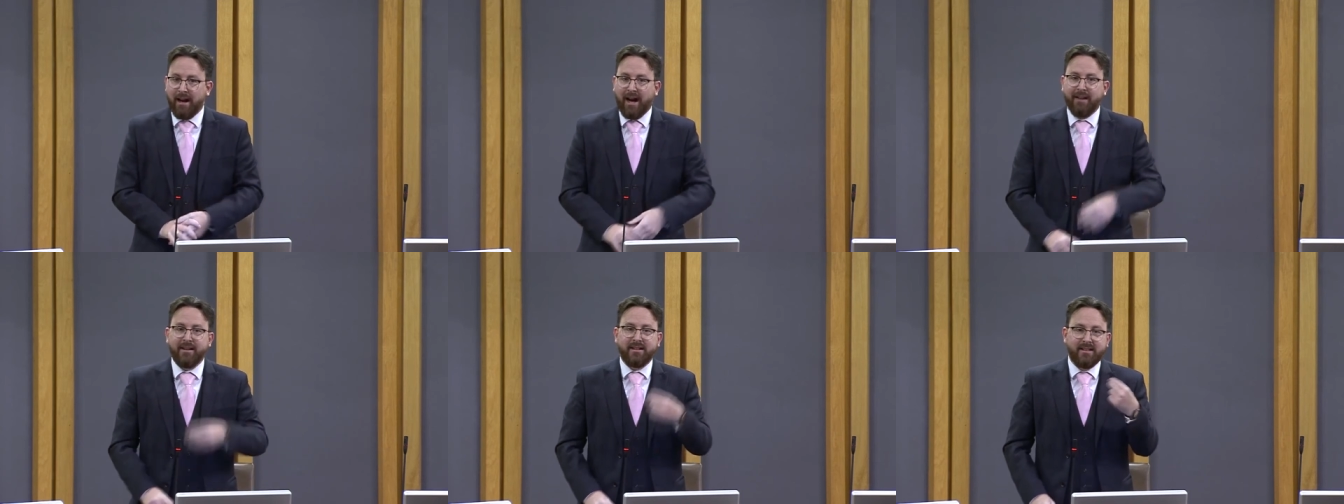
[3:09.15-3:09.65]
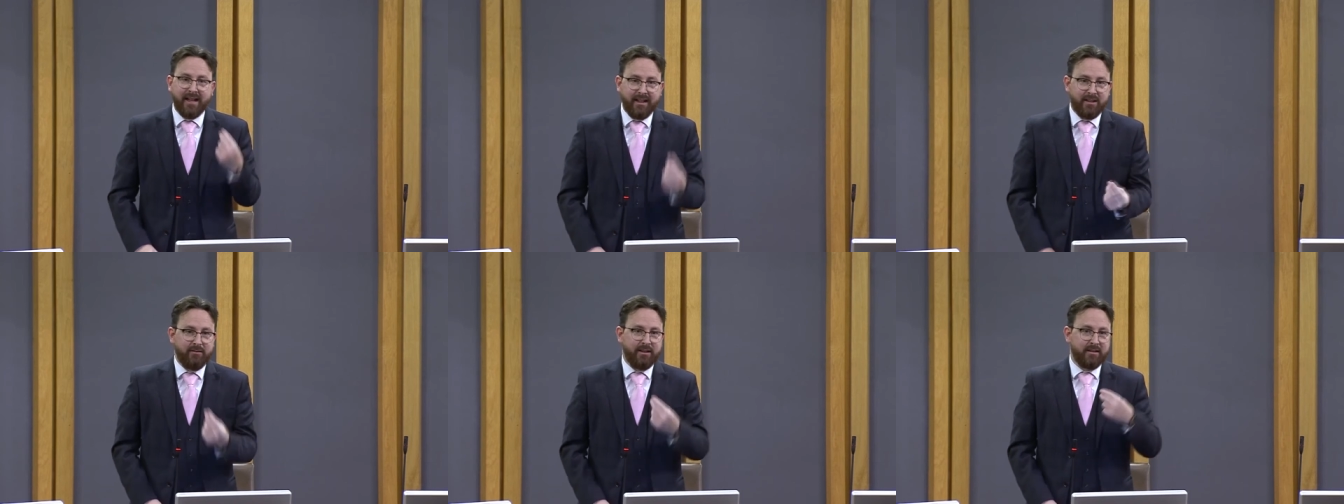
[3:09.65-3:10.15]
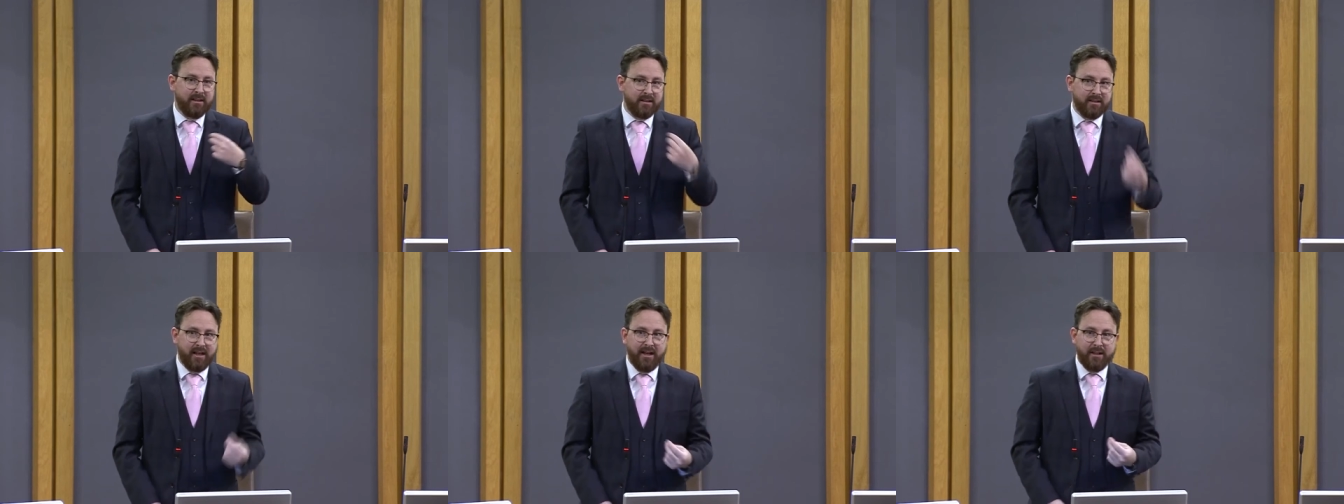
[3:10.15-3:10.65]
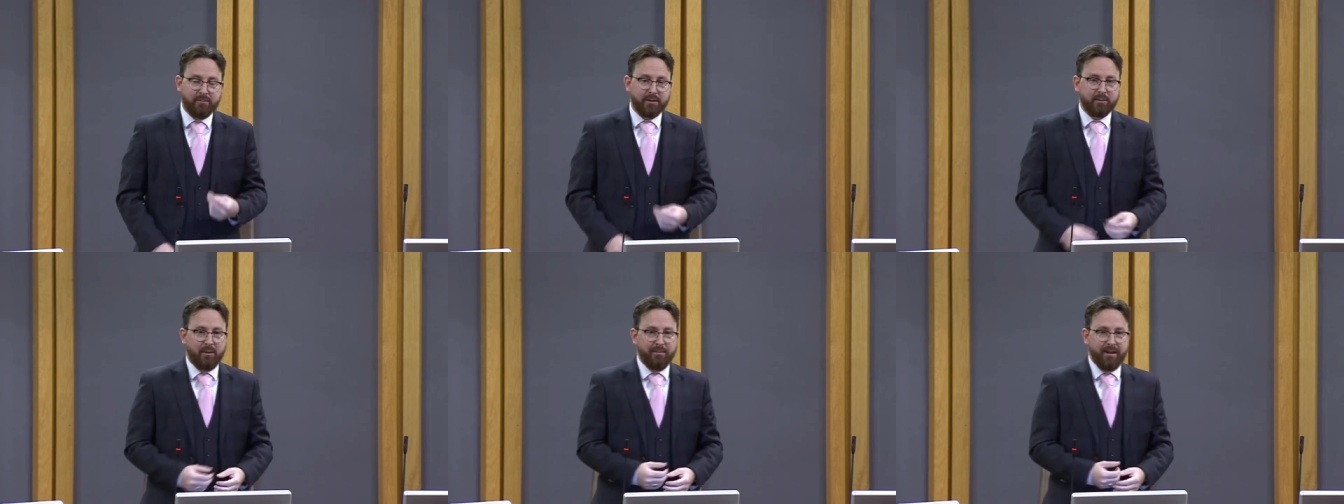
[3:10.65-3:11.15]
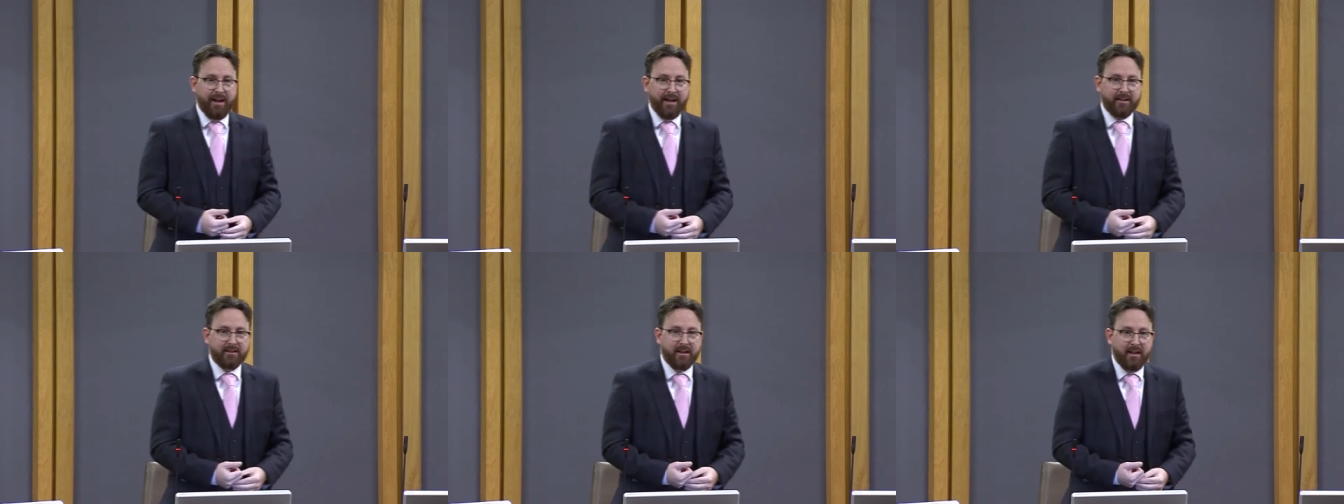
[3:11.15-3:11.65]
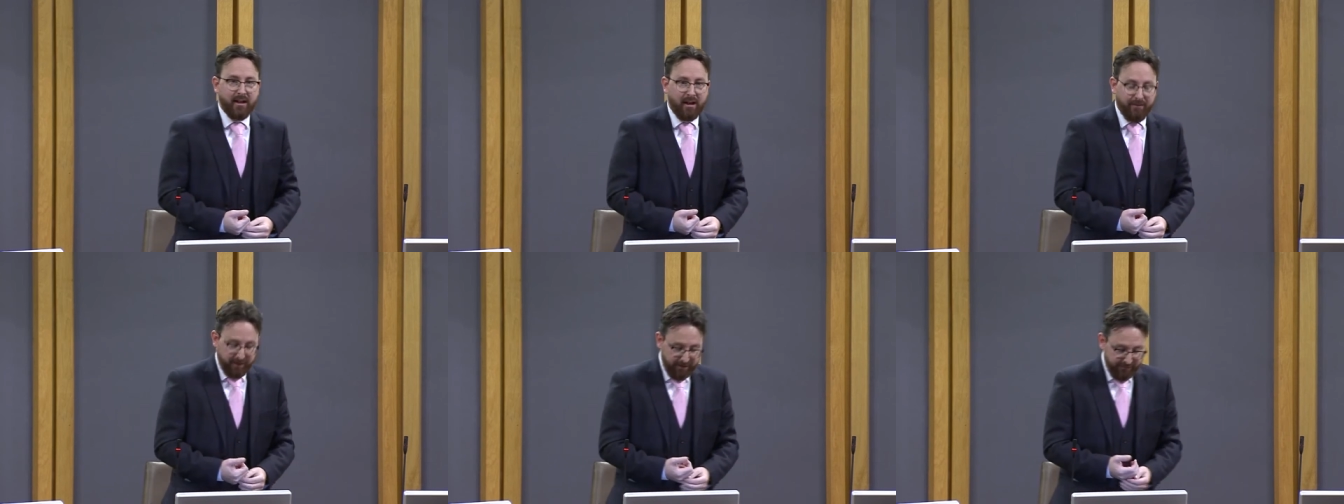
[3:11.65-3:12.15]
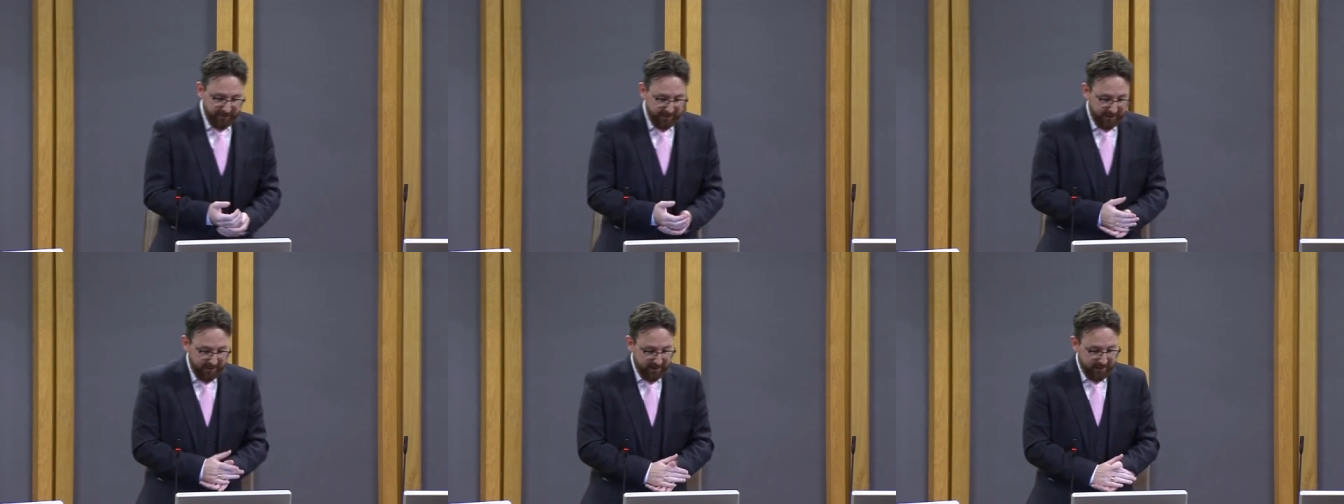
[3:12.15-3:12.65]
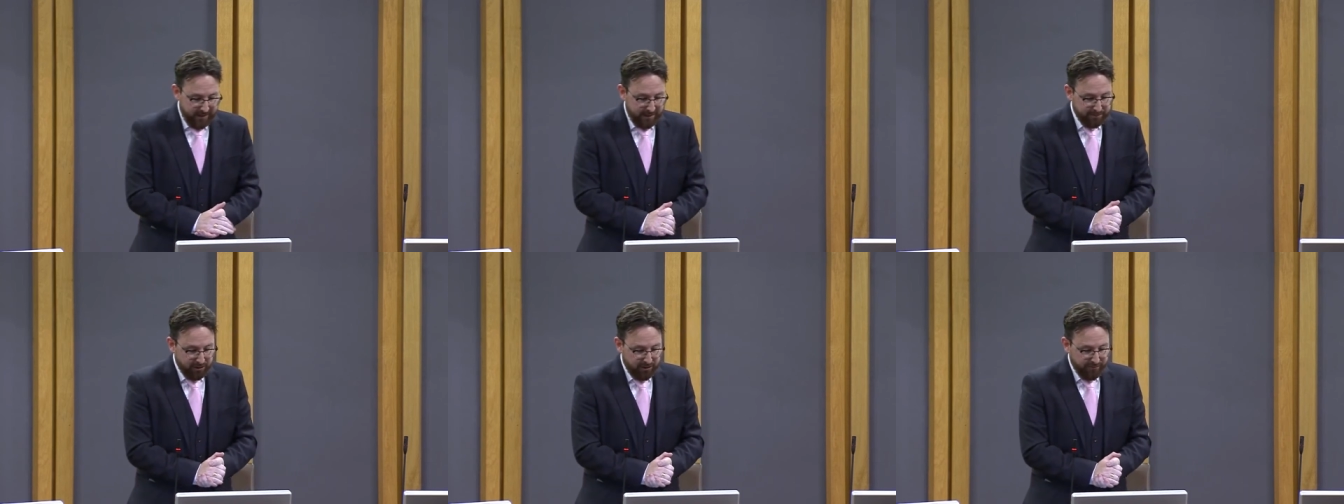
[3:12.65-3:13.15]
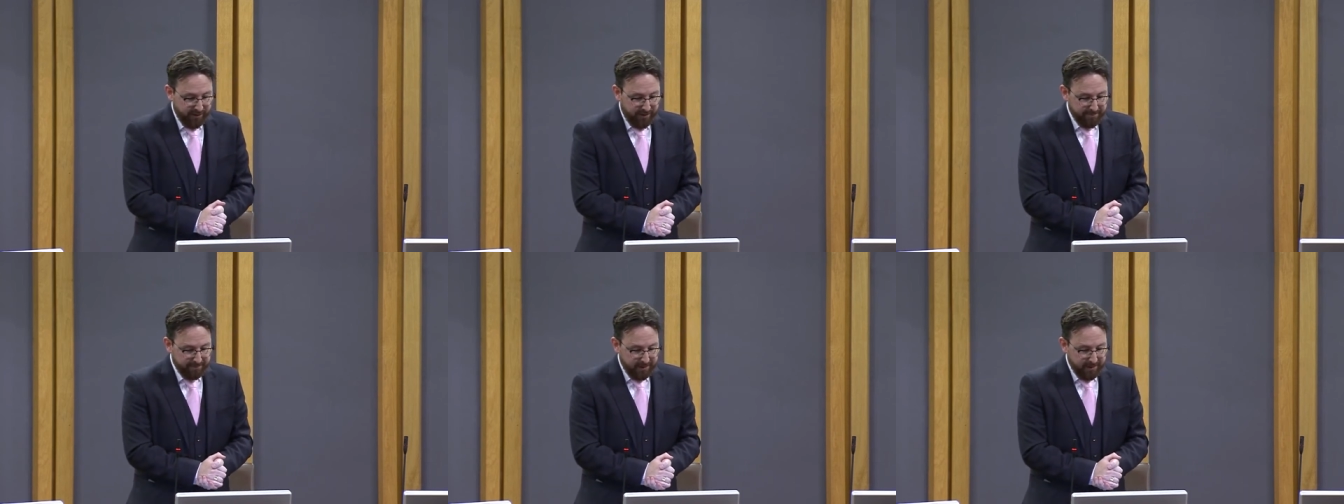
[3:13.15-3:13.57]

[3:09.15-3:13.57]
And the danger is this tide will swamp the likes of the Caerphilly Observer.